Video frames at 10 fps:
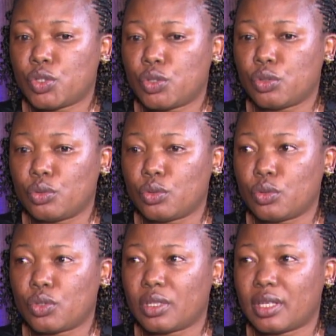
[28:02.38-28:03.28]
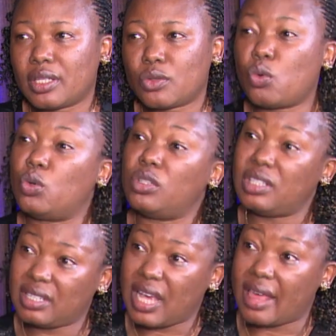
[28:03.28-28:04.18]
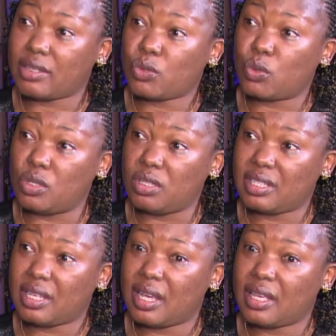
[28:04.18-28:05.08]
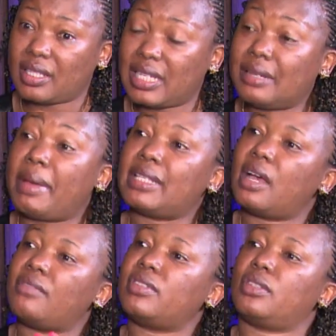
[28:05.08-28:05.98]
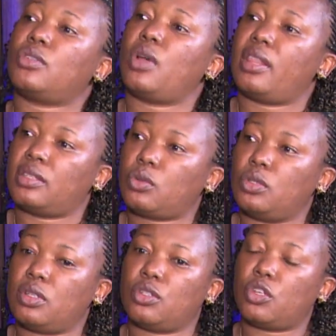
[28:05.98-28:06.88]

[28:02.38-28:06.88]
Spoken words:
to schools, other schools, extending my services to other schools,